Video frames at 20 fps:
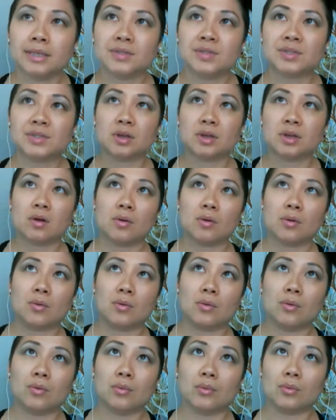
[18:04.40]
And
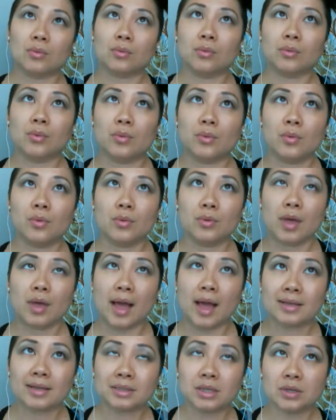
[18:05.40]
so
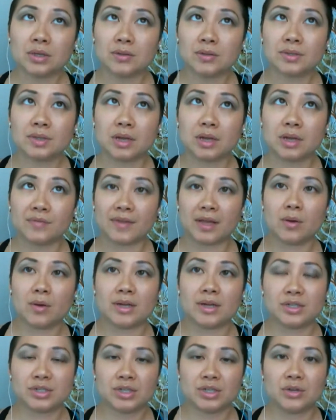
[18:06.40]
asking yourself
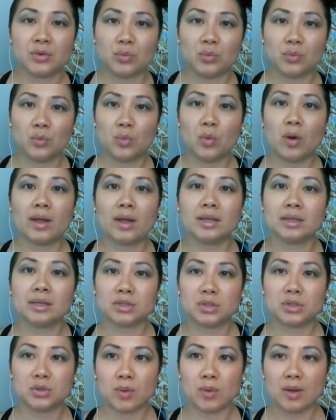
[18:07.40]
that question,
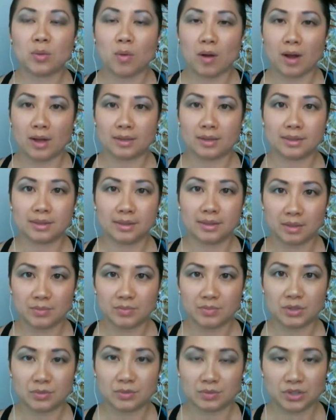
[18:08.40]
what do I want
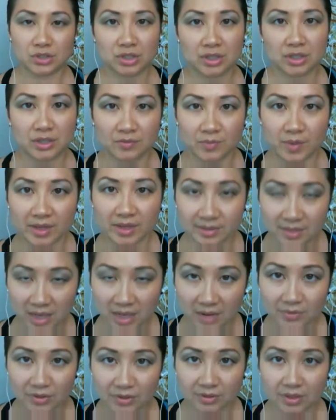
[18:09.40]
them to achieve by the
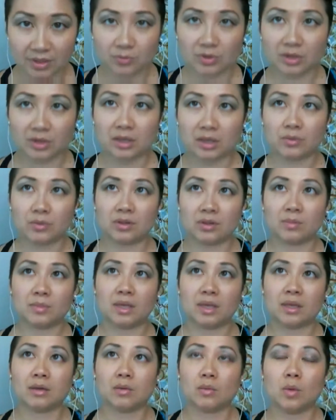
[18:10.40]
time they're done working with
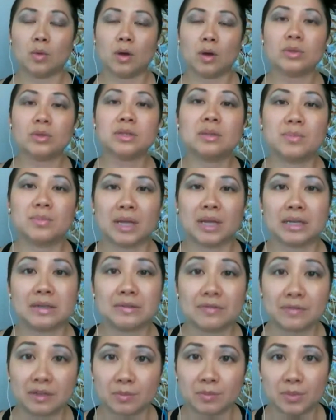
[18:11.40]
me? What would the
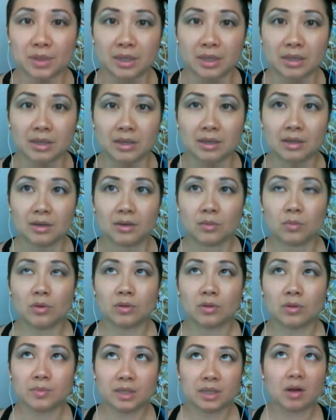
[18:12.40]
benefit be?
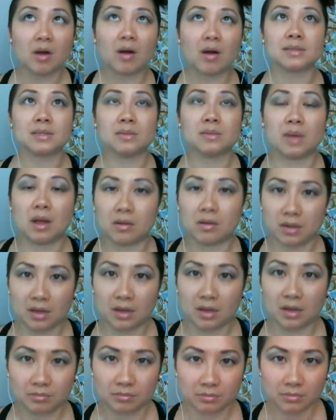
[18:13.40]
What would be the awesome
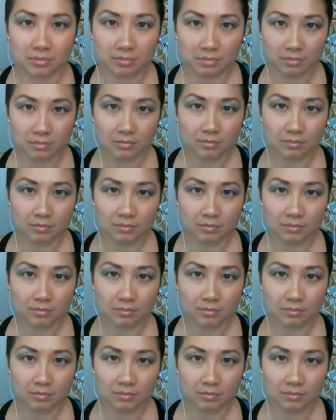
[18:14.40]
outcome?